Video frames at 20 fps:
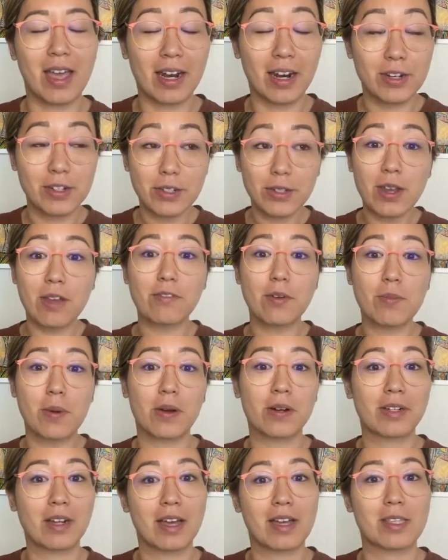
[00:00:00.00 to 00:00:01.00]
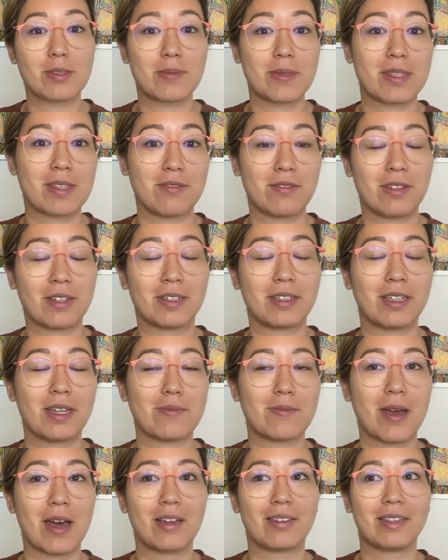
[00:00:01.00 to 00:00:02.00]
And I do have a podcast specifically
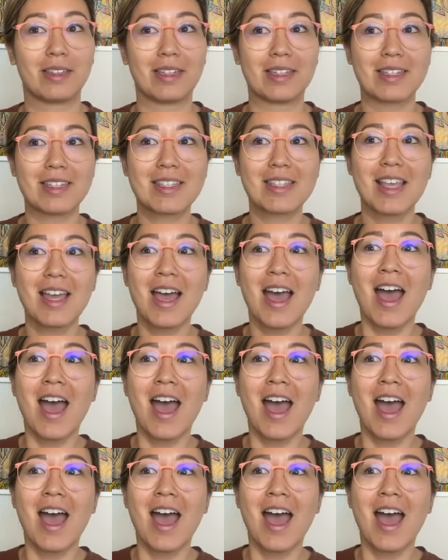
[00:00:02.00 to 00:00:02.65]
about this.